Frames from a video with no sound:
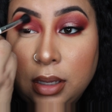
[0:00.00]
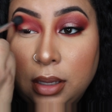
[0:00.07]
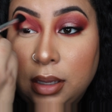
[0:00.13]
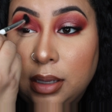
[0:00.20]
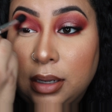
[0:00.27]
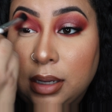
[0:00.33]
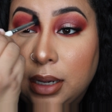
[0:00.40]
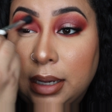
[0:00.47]

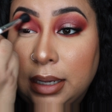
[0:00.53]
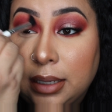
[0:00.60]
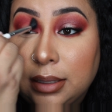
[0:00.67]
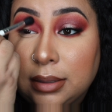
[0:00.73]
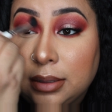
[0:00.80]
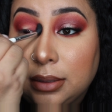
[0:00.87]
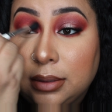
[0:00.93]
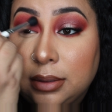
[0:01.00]
And
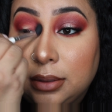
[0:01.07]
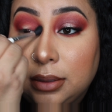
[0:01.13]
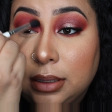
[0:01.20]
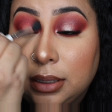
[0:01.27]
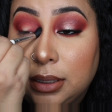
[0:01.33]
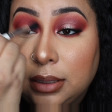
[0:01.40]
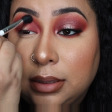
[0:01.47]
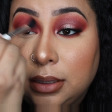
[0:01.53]
guys,
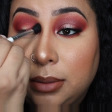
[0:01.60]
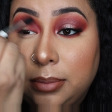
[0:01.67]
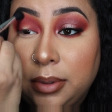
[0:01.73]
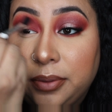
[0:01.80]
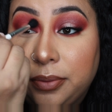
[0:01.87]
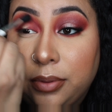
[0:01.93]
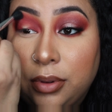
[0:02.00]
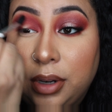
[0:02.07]
like I said
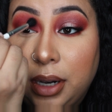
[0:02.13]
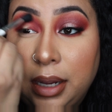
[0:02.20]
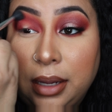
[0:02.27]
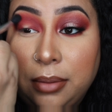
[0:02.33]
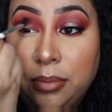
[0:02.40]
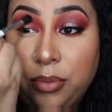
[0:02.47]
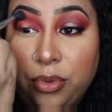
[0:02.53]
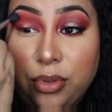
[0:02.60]
before, I
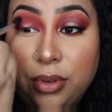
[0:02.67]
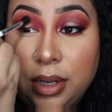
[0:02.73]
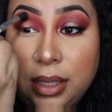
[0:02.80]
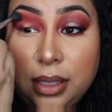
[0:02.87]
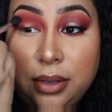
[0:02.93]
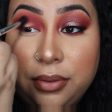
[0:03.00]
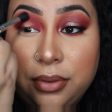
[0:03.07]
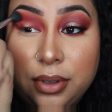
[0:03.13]
am
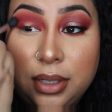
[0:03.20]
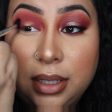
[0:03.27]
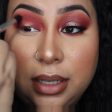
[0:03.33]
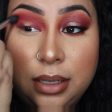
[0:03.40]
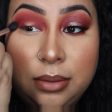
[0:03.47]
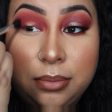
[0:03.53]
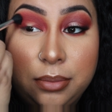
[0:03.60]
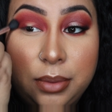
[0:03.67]
really
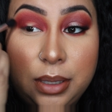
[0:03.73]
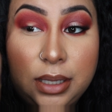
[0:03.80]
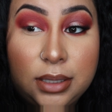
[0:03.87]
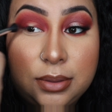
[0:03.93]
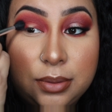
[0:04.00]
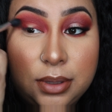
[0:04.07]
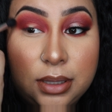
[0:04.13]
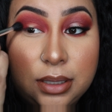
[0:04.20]

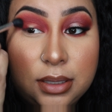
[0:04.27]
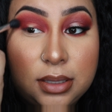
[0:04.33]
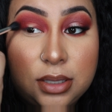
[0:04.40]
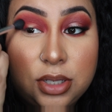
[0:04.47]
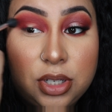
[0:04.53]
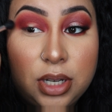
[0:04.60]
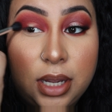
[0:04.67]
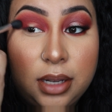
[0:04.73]
amazed with these
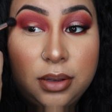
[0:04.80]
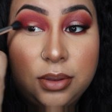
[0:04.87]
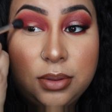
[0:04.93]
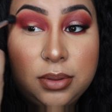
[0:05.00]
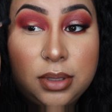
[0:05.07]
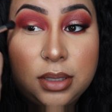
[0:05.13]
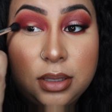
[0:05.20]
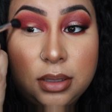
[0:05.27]

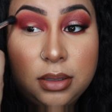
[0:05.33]
shadows.